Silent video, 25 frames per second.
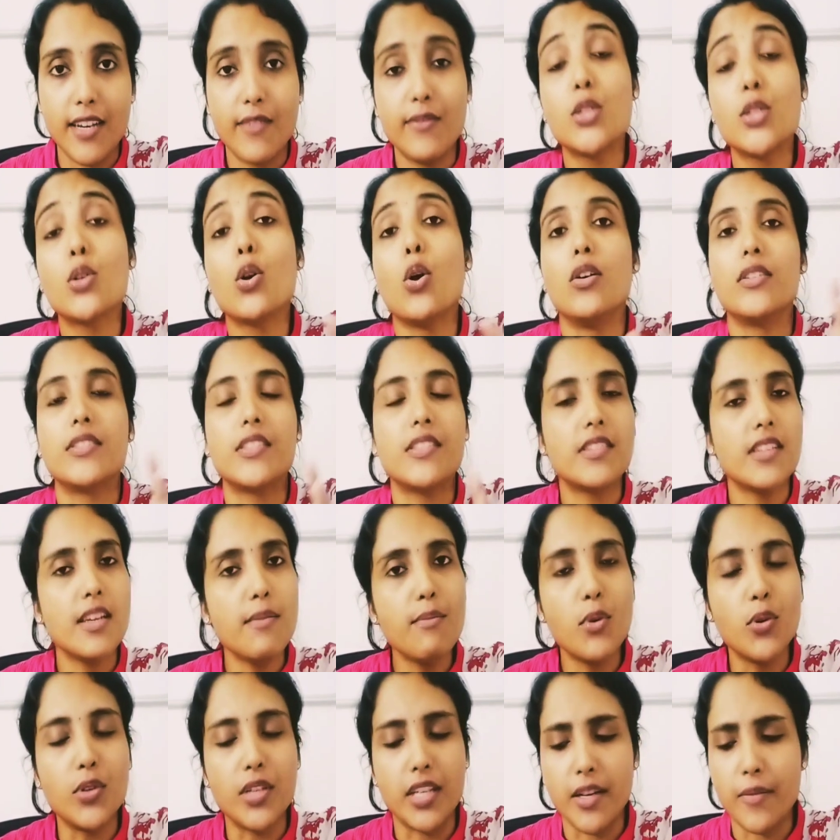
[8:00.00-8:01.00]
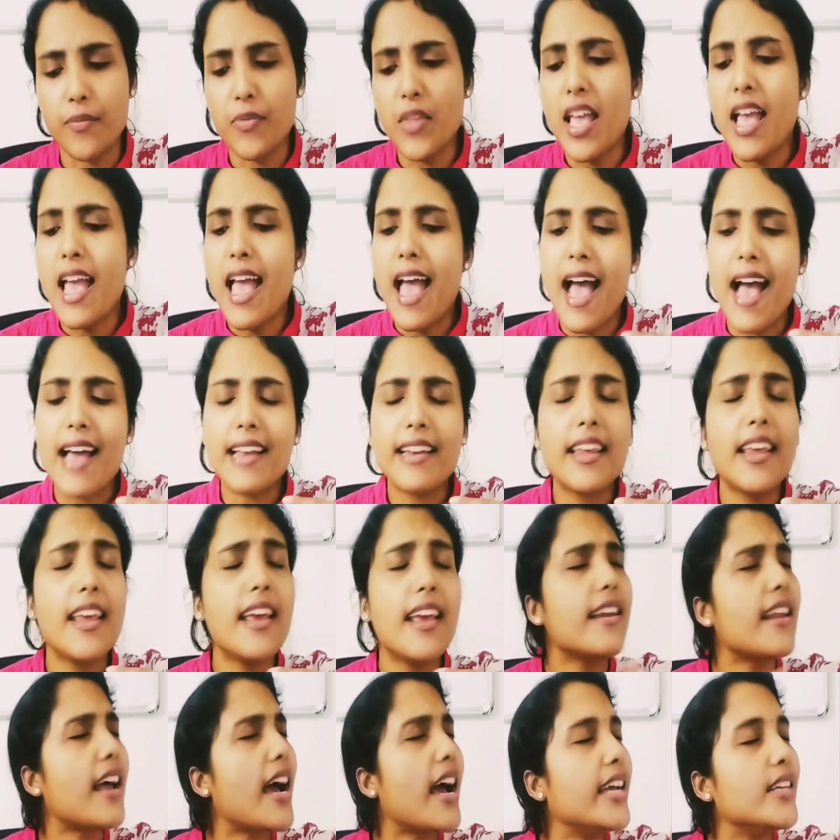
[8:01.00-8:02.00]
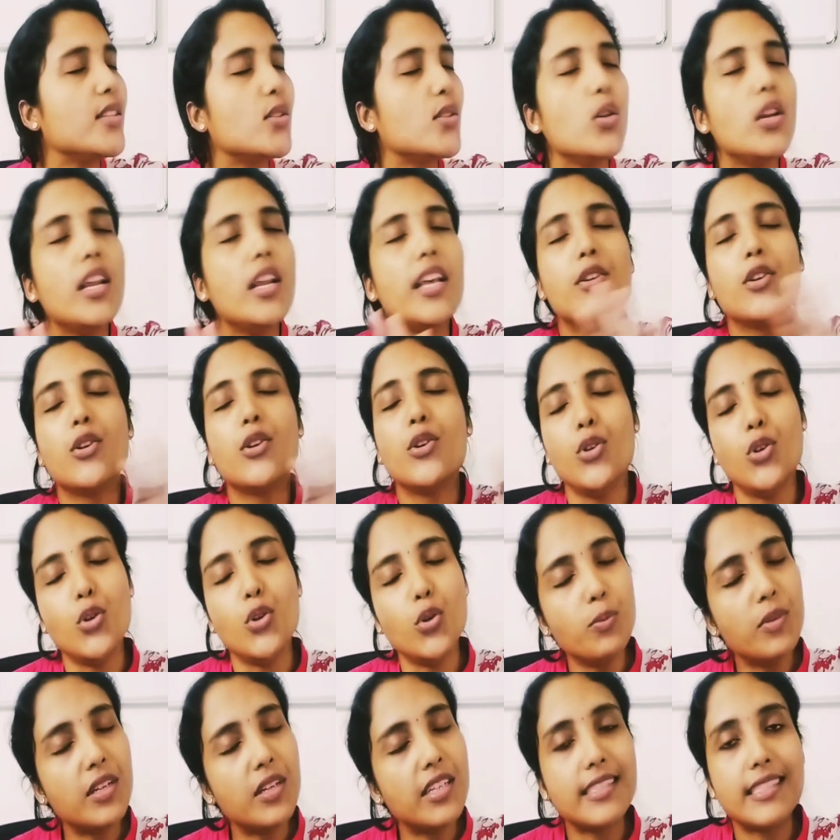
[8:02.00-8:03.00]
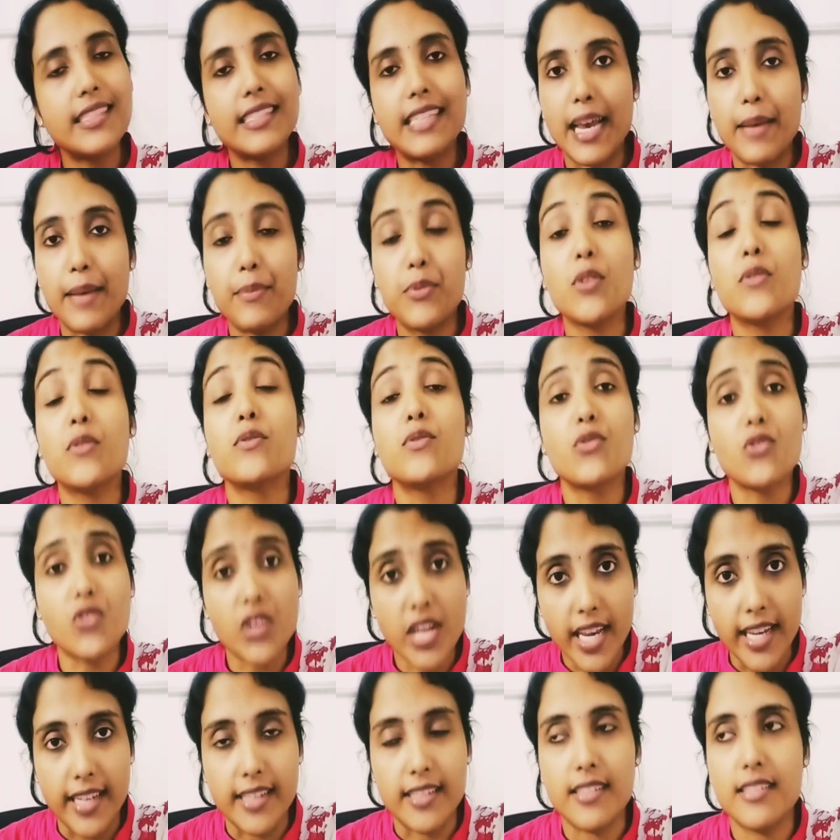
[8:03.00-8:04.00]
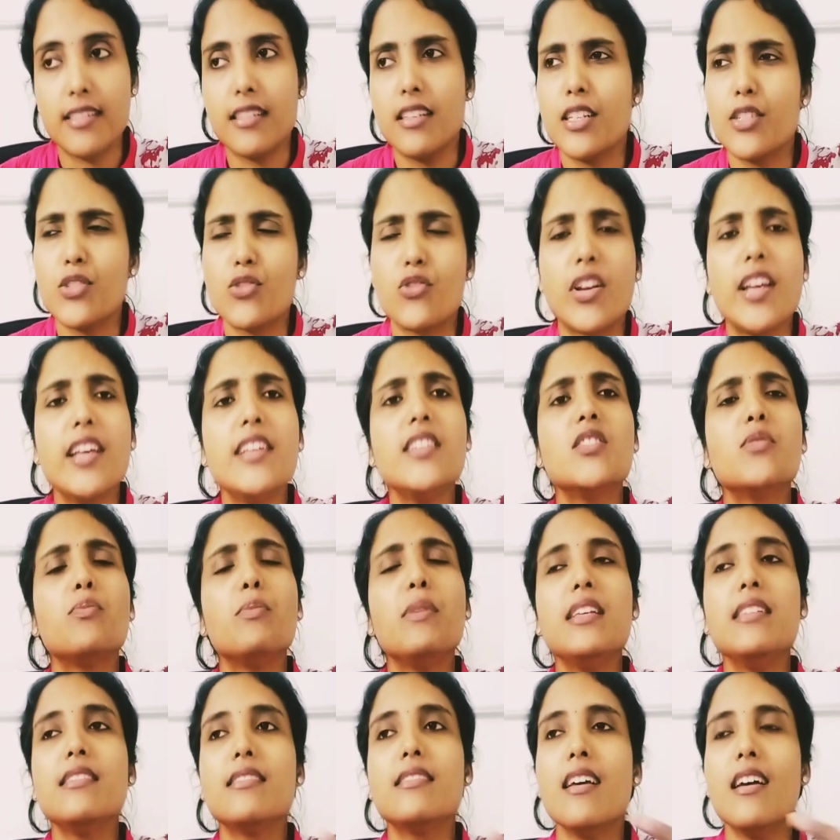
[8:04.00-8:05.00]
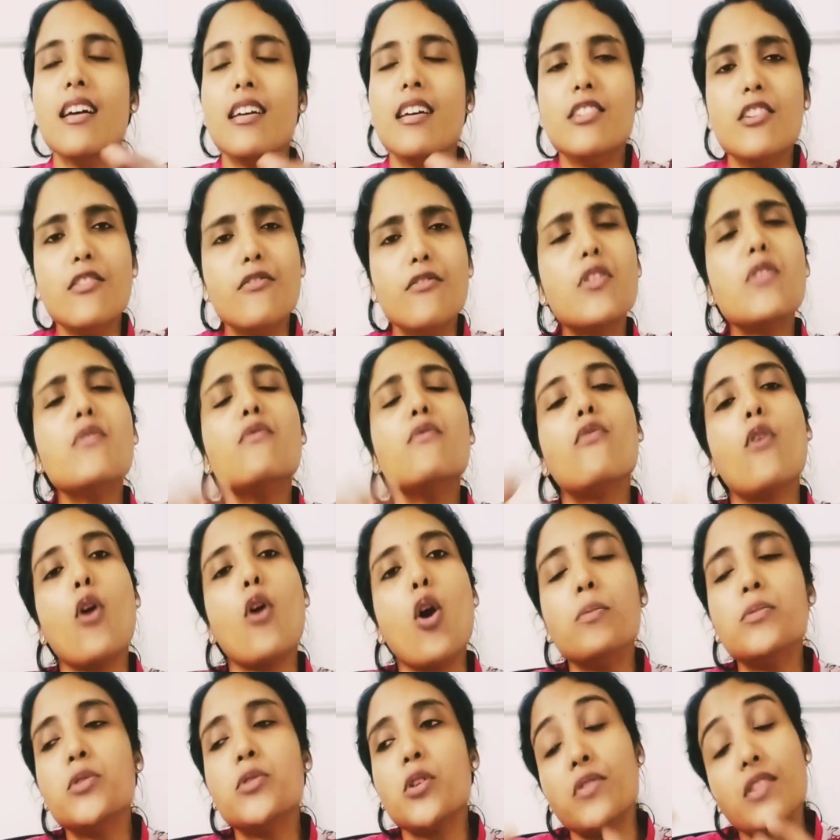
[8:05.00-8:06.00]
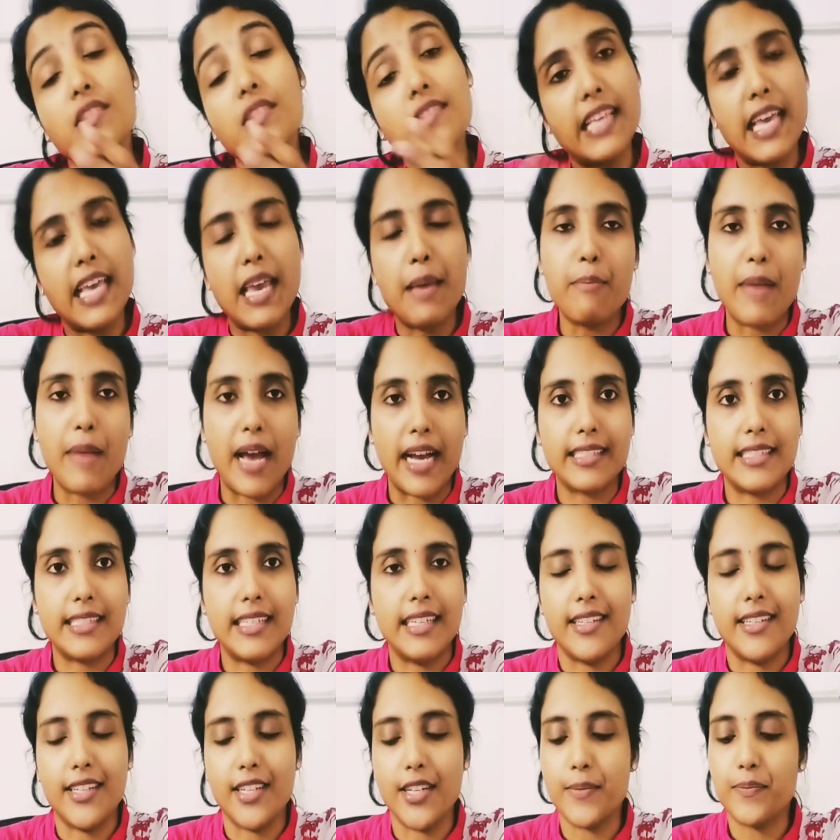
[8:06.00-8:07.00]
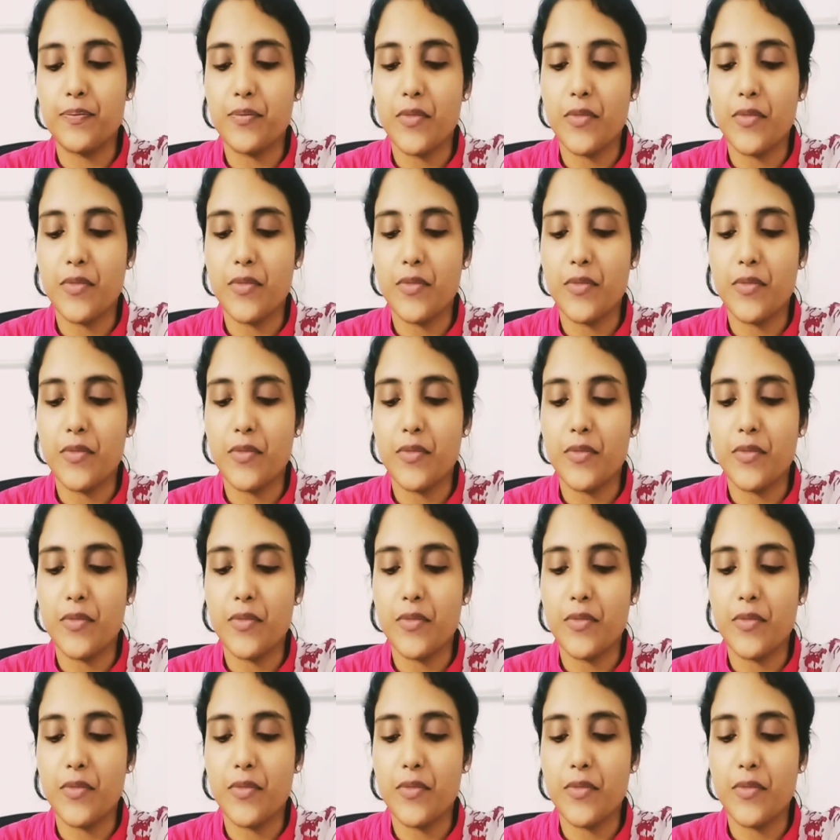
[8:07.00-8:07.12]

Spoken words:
which causes pneumonia, and he had isolated numerous types of strains. Strains means different forms of the same bacteria,